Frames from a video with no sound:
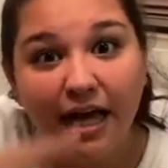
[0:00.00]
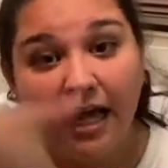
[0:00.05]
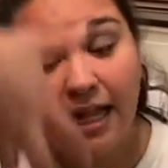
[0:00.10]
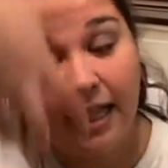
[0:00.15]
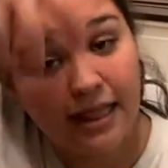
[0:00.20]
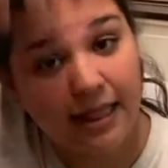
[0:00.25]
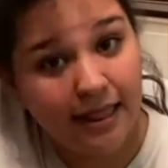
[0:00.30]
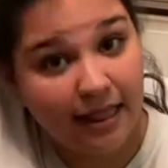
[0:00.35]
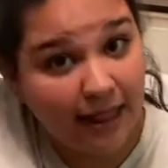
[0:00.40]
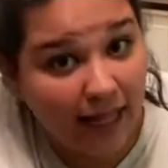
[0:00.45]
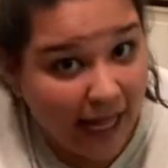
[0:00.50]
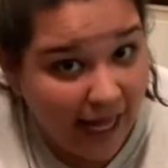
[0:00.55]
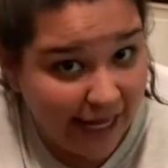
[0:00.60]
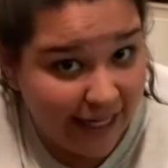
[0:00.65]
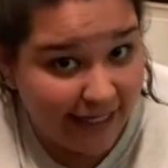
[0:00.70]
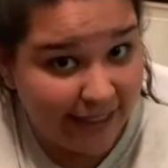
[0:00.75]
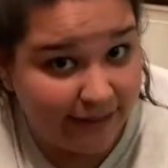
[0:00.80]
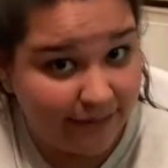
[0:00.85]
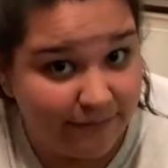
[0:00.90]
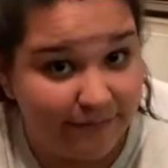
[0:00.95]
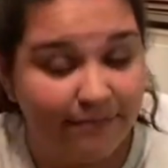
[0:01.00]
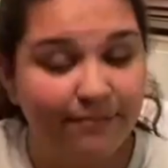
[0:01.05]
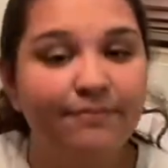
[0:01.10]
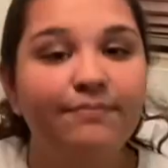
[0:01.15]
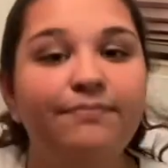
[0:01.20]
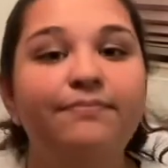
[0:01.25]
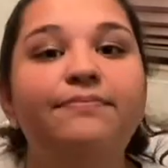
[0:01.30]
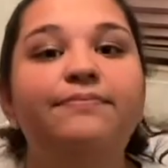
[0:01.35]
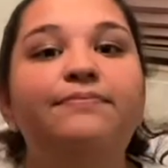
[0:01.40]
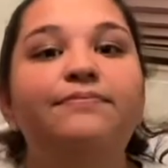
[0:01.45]
lion.
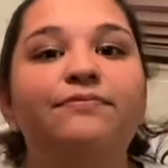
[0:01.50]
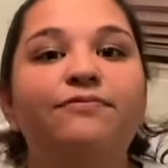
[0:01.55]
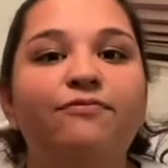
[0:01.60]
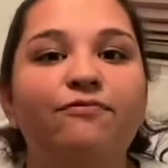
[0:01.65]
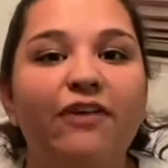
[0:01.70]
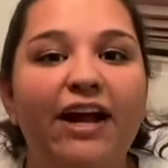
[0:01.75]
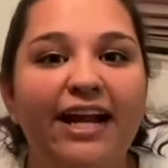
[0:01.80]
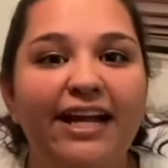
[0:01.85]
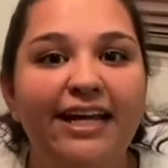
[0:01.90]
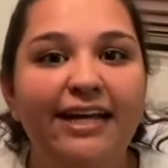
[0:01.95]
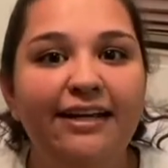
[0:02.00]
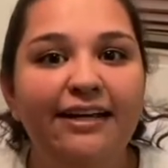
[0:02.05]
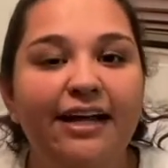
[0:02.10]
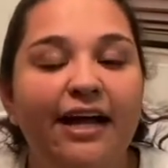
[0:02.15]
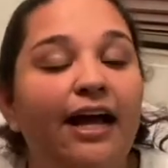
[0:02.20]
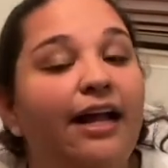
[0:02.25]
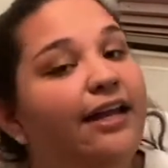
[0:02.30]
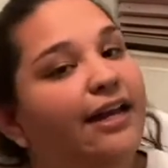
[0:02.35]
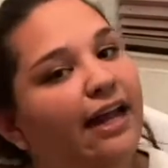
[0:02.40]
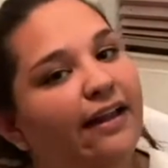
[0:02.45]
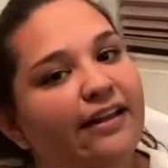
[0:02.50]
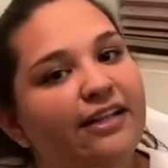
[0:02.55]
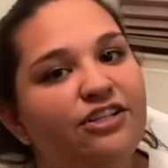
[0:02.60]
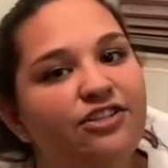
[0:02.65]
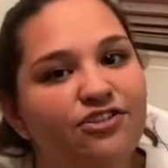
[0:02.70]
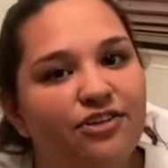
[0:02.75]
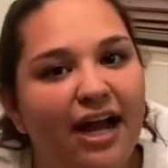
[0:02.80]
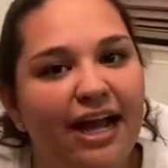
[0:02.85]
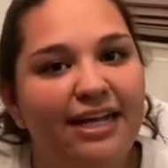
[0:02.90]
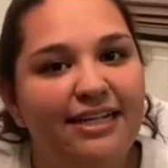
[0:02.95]
Ready? Now let's
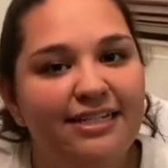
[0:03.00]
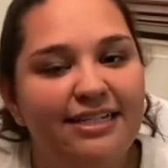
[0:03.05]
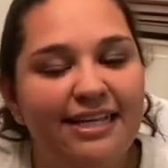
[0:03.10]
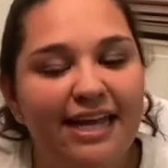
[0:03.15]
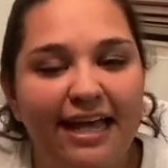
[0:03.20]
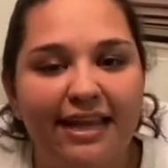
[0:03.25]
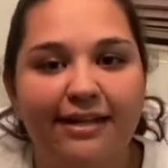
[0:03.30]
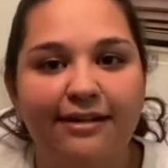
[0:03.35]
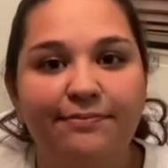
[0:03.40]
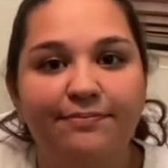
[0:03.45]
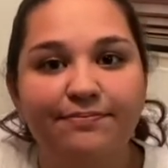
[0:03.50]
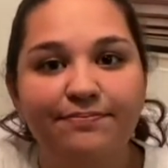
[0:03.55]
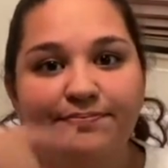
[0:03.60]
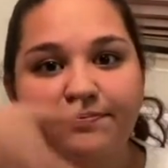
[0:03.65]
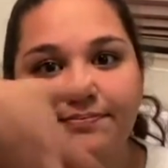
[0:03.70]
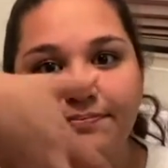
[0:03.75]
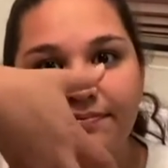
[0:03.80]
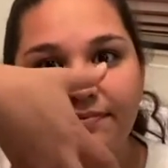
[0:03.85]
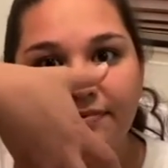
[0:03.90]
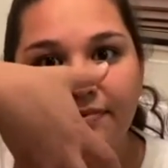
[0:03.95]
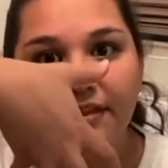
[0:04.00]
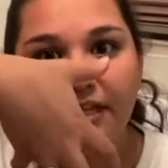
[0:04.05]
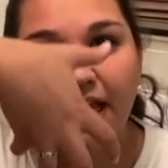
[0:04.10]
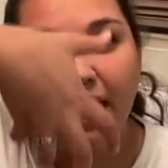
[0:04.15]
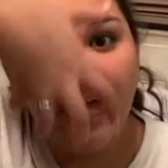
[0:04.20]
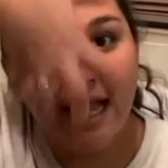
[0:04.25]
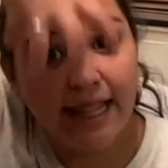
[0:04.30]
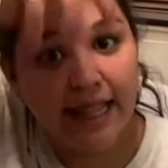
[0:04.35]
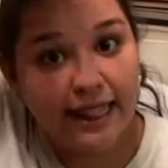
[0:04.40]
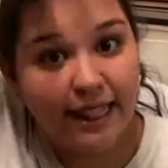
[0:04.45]
try it together.
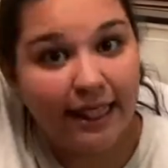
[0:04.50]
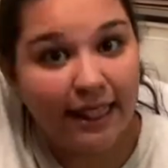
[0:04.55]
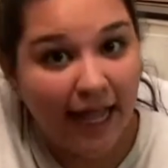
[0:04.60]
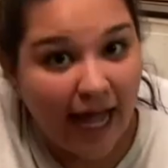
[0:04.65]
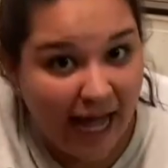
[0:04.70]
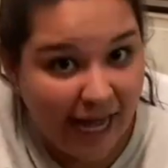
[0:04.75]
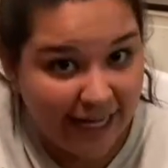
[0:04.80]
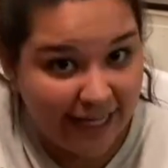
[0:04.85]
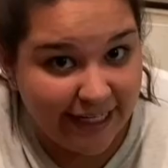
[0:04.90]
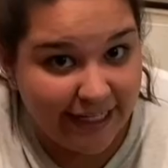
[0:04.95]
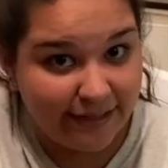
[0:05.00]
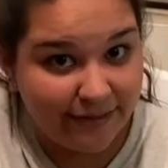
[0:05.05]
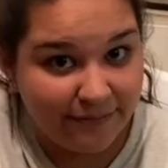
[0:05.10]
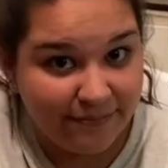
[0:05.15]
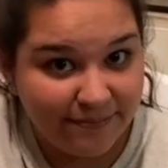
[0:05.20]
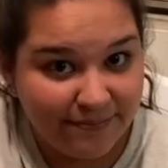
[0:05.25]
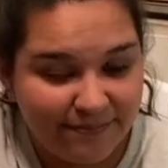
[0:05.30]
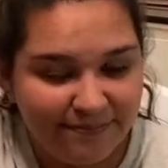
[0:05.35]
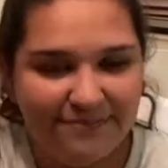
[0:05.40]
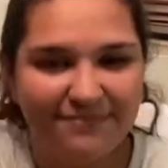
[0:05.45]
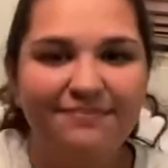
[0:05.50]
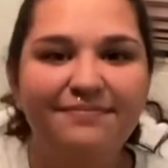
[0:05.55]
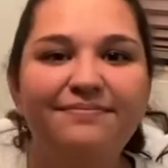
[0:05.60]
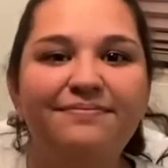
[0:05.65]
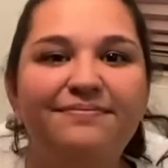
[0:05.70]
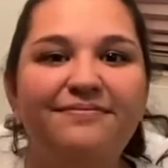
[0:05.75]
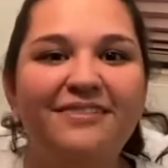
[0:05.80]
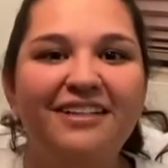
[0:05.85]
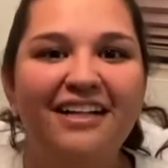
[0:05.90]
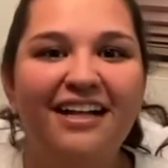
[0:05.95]
Lion.
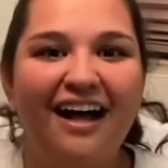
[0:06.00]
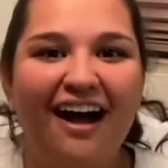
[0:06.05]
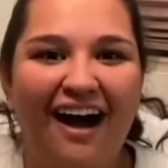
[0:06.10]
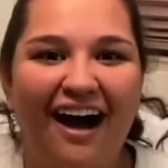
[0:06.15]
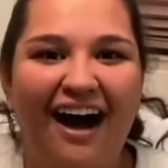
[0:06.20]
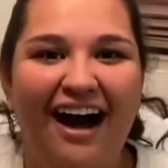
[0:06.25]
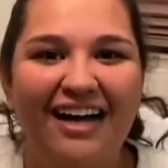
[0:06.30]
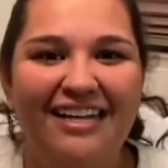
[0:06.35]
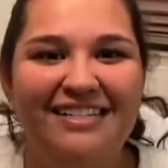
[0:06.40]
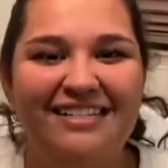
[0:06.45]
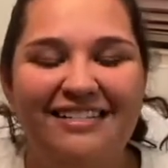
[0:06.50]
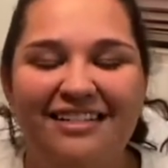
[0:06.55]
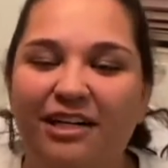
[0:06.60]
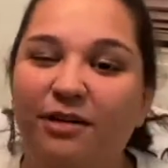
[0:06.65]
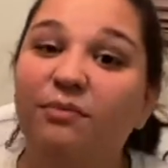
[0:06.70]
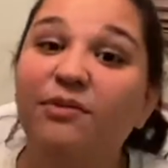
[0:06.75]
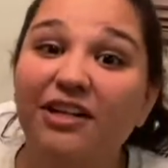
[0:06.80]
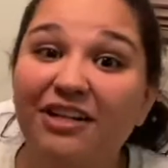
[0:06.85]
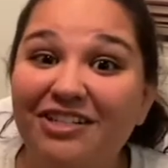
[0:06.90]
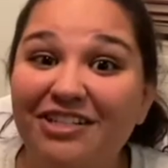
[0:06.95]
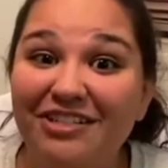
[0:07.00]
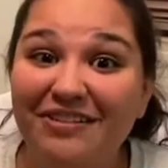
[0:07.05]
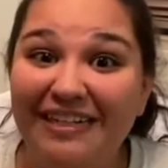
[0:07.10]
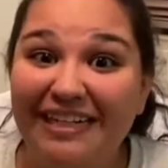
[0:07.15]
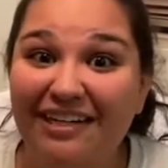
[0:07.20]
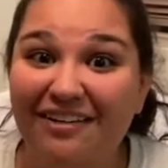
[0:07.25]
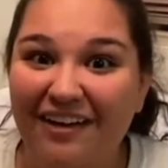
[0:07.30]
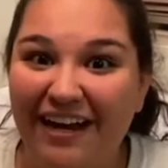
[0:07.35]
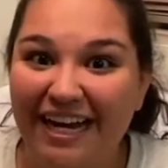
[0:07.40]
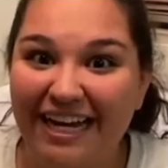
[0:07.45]
Awesome, you're doing
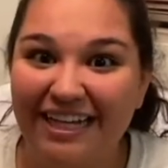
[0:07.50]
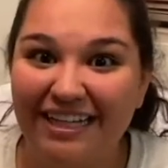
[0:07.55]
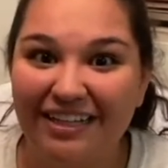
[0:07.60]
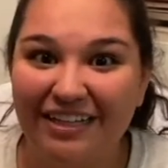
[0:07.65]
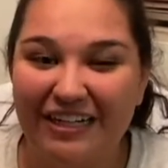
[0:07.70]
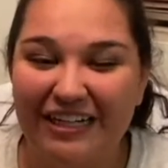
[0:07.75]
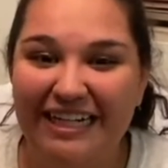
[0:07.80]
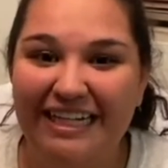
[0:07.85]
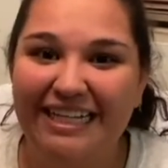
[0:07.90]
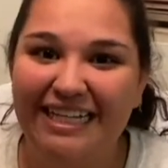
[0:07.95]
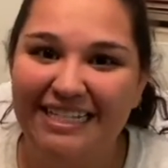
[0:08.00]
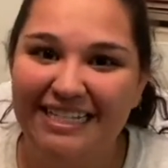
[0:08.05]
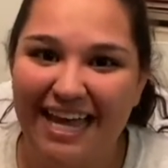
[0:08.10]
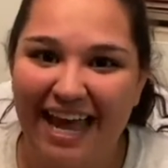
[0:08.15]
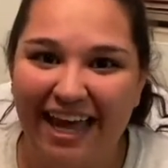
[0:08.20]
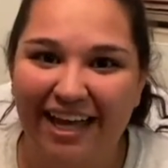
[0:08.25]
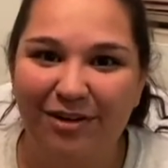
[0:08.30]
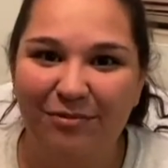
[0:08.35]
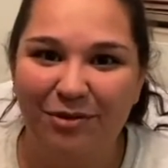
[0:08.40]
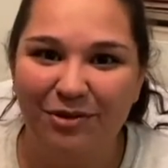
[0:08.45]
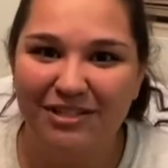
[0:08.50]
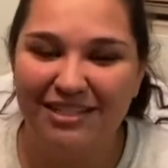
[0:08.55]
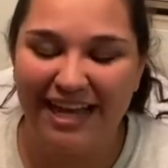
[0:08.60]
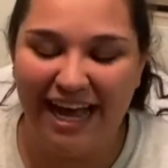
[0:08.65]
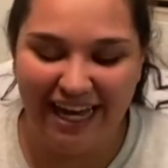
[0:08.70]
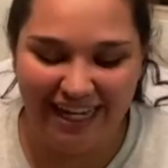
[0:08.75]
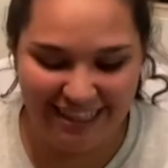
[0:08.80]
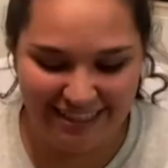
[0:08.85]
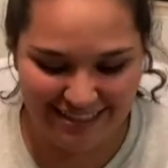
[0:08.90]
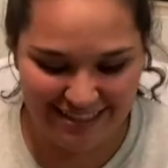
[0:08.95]
great at learning these animal
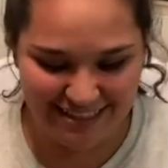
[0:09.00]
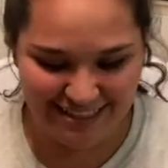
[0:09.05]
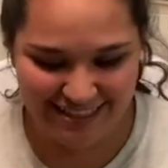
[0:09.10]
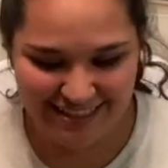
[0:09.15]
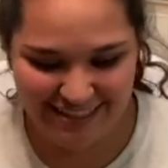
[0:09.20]
signs.